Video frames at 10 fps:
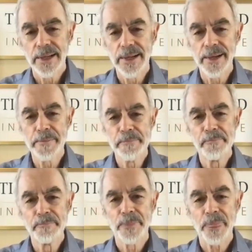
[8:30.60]

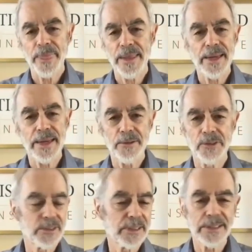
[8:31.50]
And
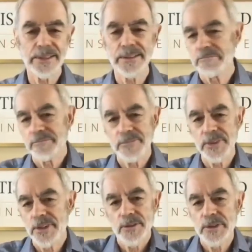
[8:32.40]
obviously,
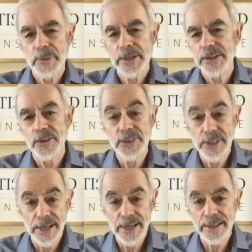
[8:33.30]
depending on
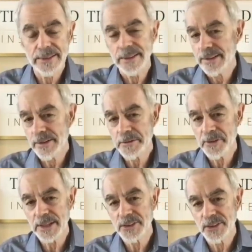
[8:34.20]
diet and other
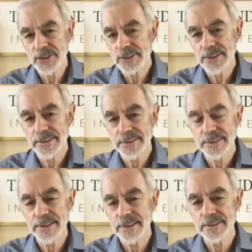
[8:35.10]
factors,
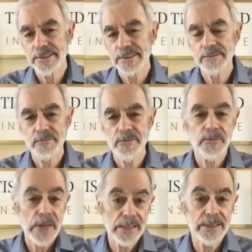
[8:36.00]
it's
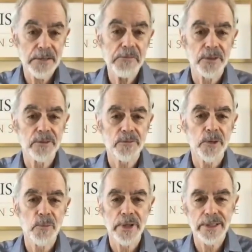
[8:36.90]
fairly different
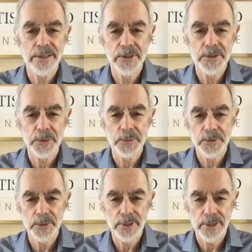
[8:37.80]
from one individual
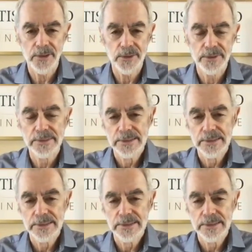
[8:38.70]
to another.